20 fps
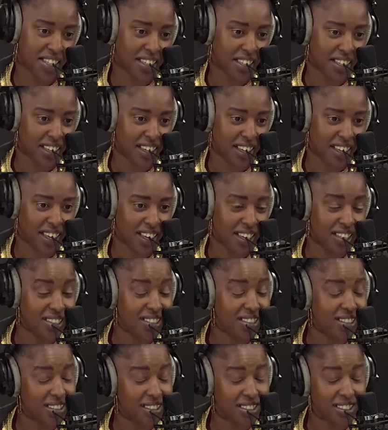Yes.
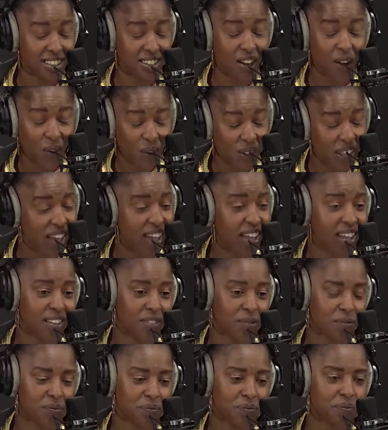And okay. The
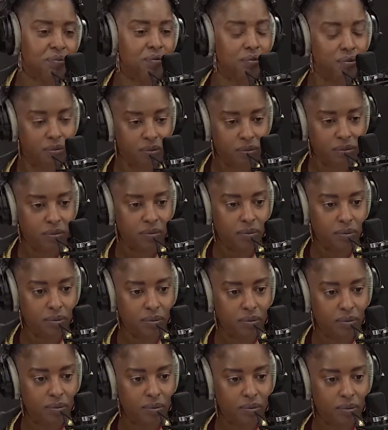1-year-old would
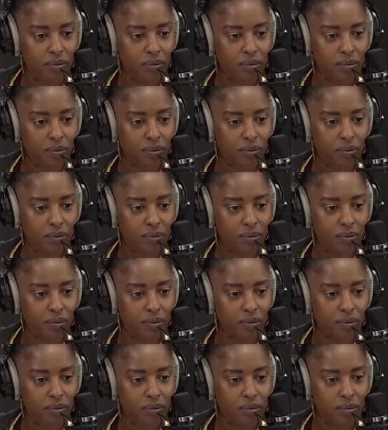sleep well.